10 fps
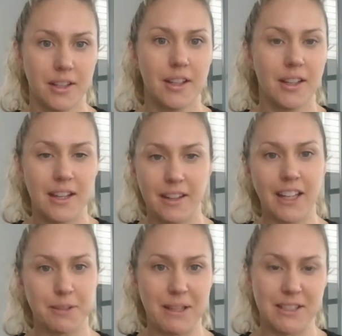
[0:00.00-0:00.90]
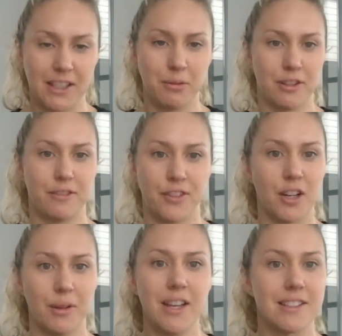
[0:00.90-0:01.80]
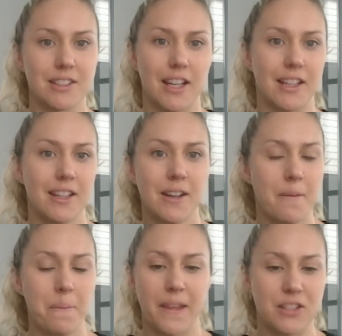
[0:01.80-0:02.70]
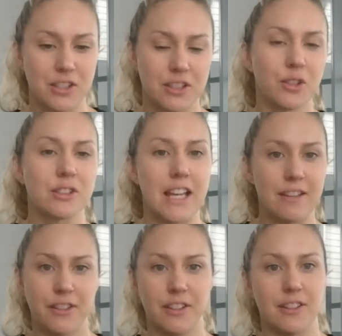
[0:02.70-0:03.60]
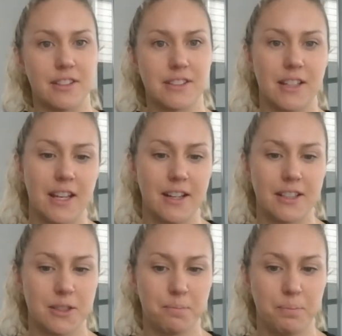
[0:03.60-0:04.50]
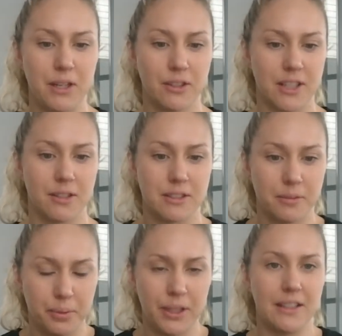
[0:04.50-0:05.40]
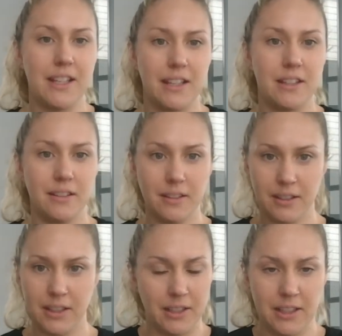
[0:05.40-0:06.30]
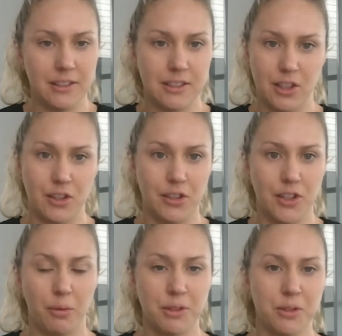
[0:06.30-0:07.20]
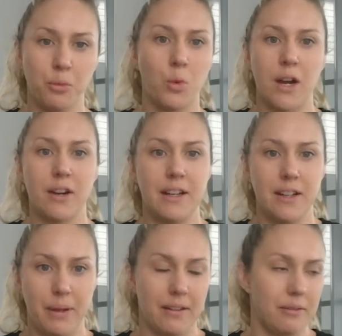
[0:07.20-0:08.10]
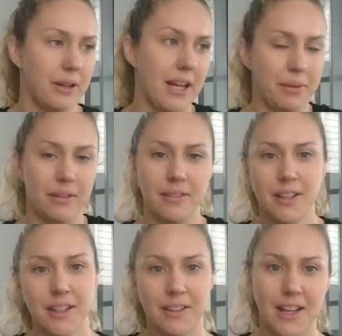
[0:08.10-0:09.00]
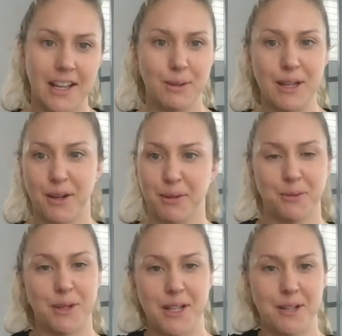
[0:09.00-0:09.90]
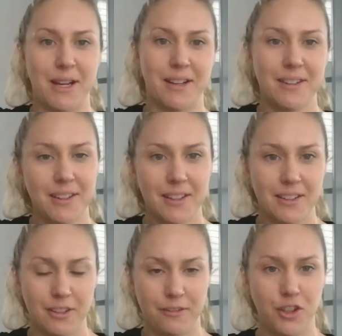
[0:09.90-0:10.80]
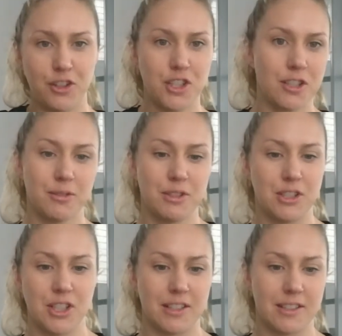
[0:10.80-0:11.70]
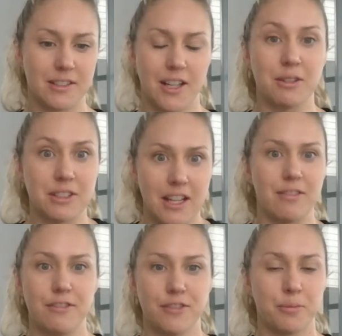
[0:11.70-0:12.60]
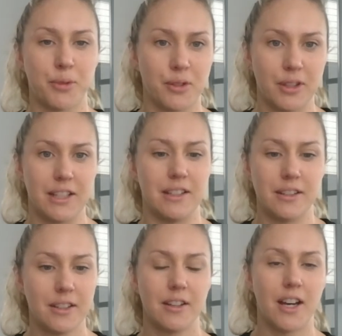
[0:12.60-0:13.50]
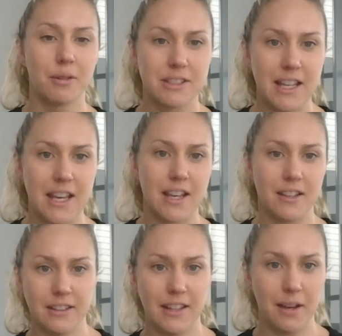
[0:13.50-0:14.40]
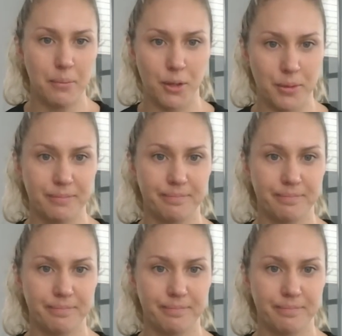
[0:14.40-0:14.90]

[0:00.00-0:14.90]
And that's basically what the flow is. Like, it just looks effortless. And it's because I was completely in the zone. You know, I wasn't worried about what happened last week. I wasn't worried about the future. It was just, I was loving football and I was there in that moment.